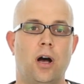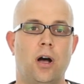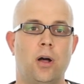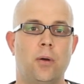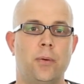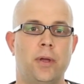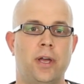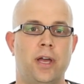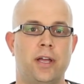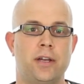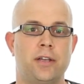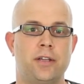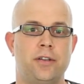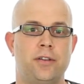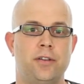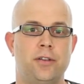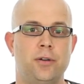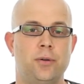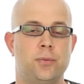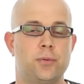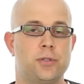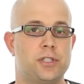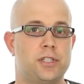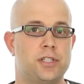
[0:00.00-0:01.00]
All we had to
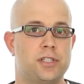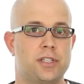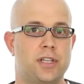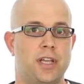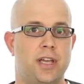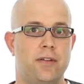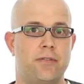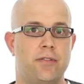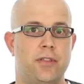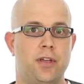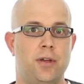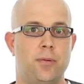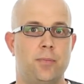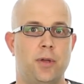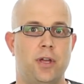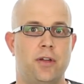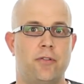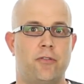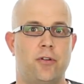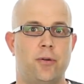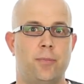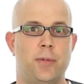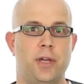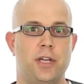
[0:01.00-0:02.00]
do was just give them
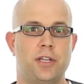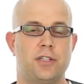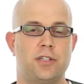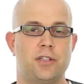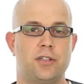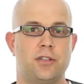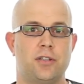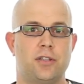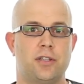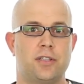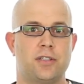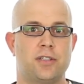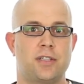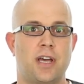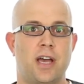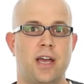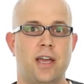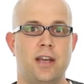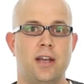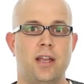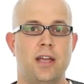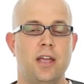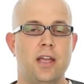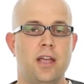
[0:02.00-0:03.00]
information to the
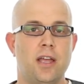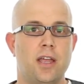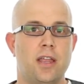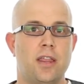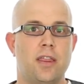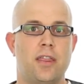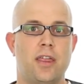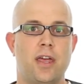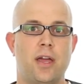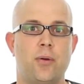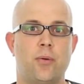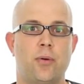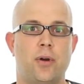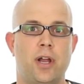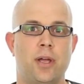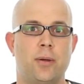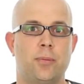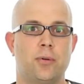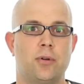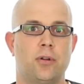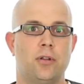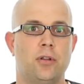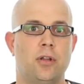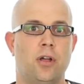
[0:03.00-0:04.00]
site. They were
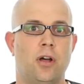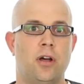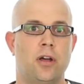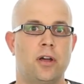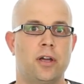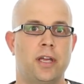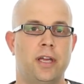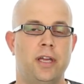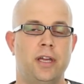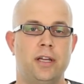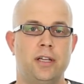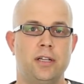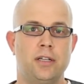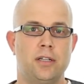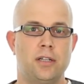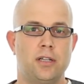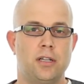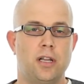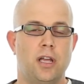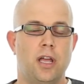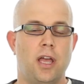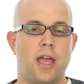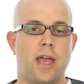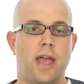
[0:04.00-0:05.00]
able to log in
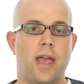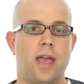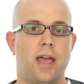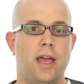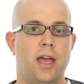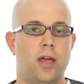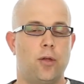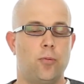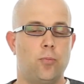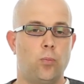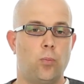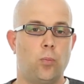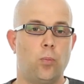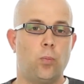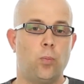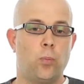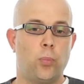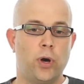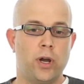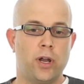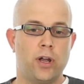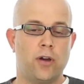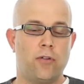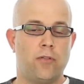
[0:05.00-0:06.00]
and
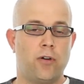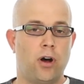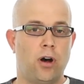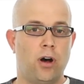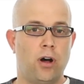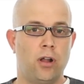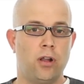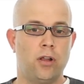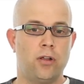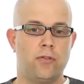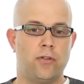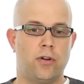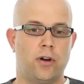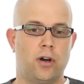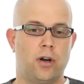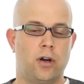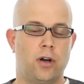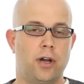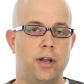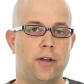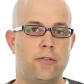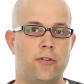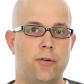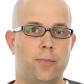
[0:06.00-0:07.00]
bring up all of
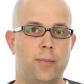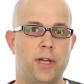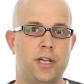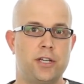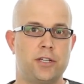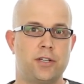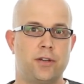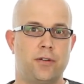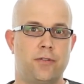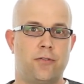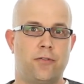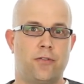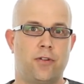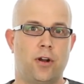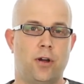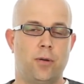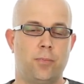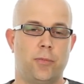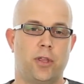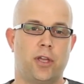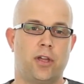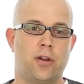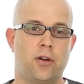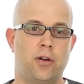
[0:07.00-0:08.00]
our information
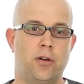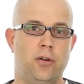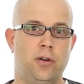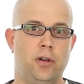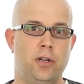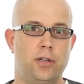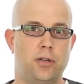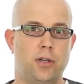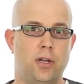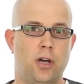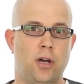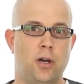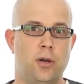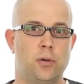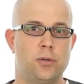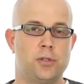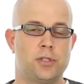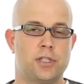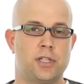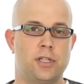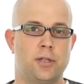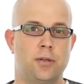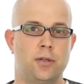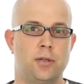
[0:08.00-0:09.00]
from the current
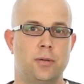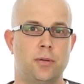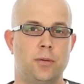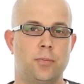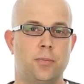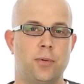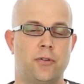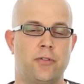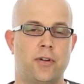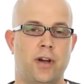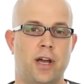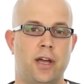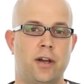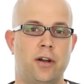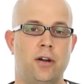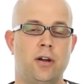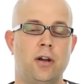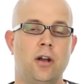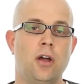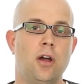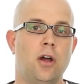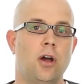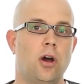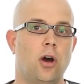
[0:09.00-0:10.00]
hosting provider
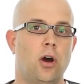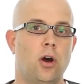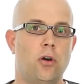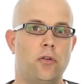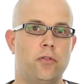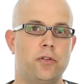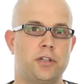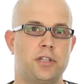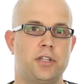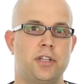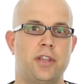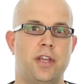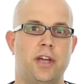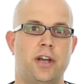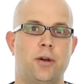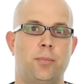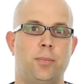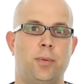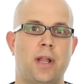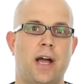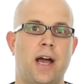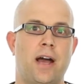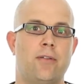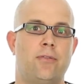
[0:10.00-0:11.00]
over to their
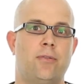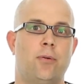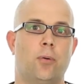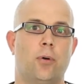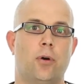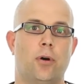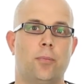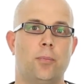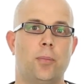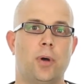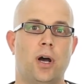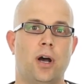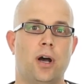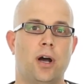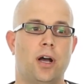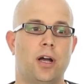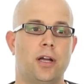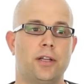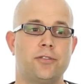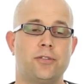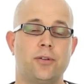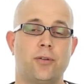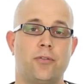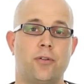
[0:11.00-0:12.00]
platform.
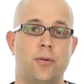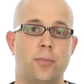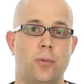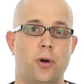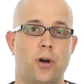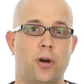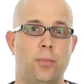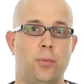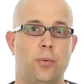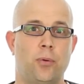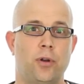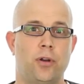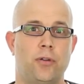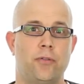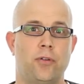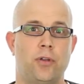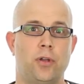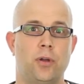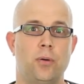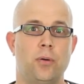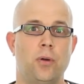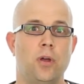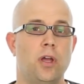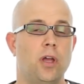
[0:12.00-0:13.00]
So from our point of
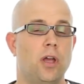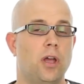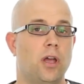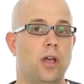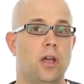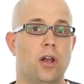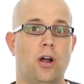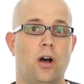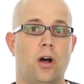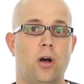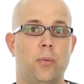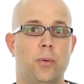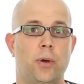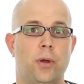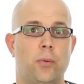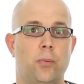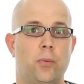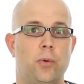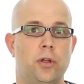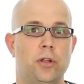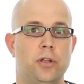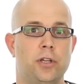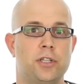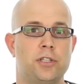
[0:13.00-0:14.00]
view, it all went
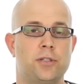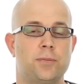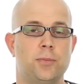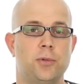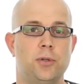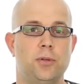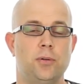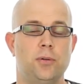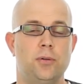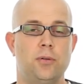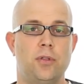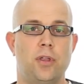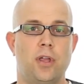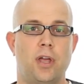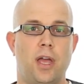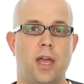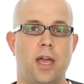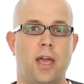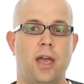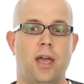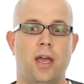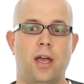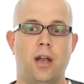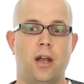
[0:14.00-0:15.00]
really smooth
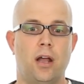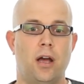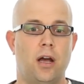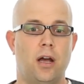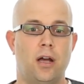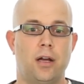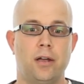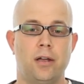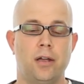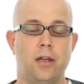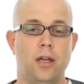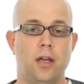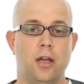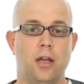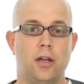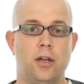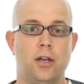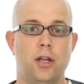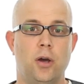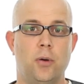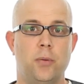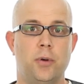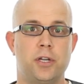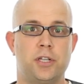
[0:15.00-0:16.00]
and
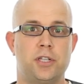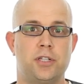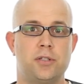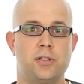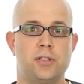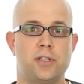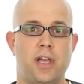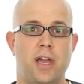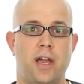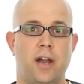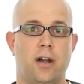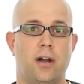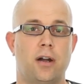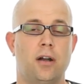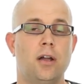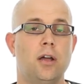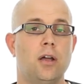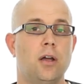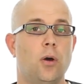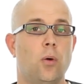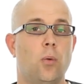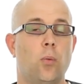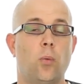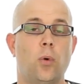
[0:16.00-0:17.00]
no issues there.
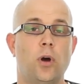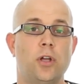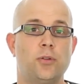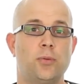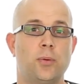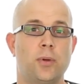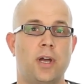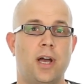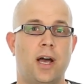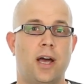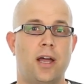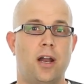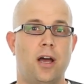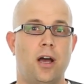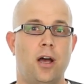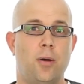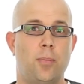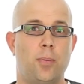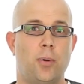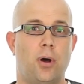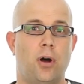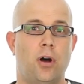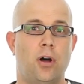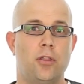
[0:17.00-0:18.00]
Once we got
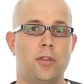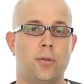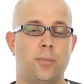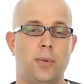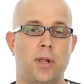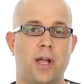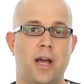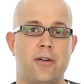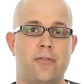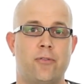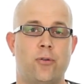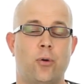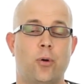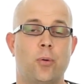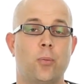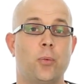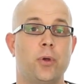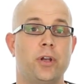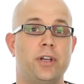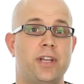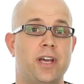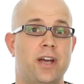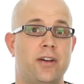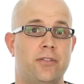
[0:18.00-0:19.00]
up on the platform,
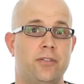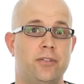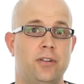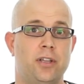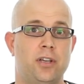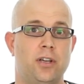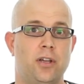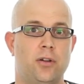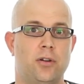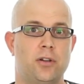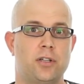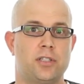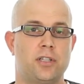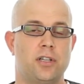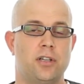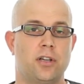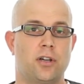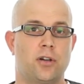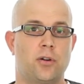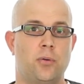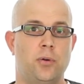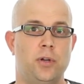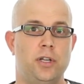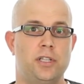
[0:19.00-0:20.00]
we definitely noticed an
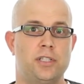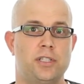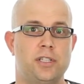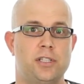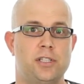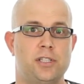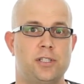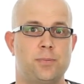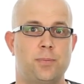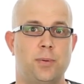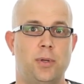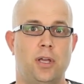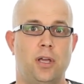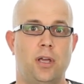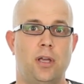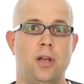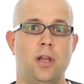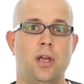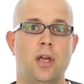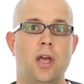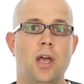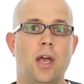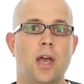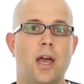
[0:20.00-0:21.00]
increase in speed
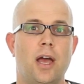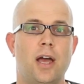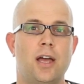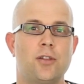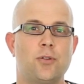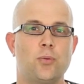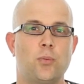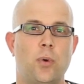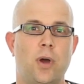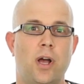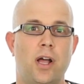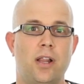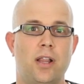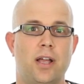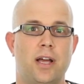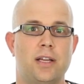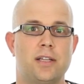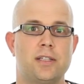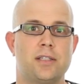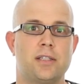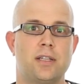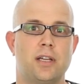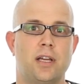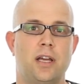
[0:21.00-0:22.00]
as well
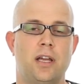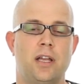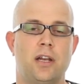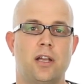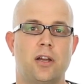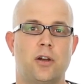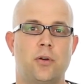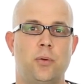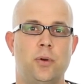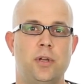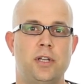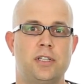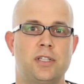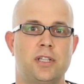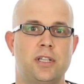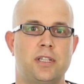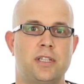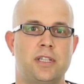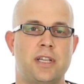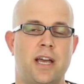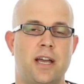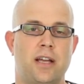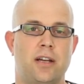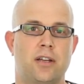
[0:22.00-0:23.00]
as an increase in
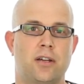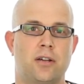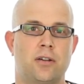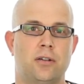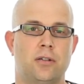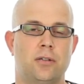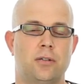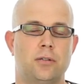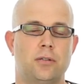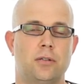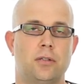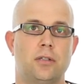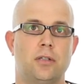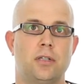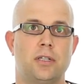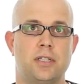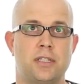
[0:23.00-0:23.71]
technical